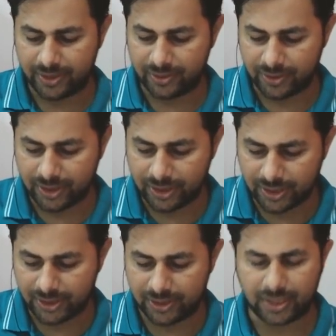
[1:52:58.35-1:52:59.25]
So this
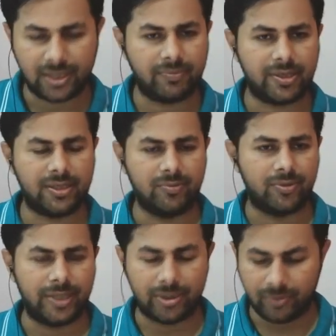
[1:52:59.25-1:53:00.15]
is nothing but the
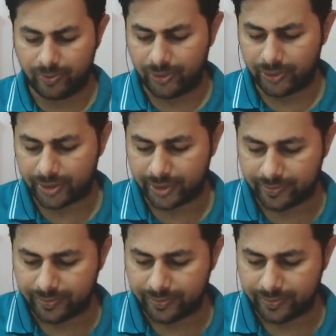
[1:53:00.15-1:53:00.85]
momentum of photon.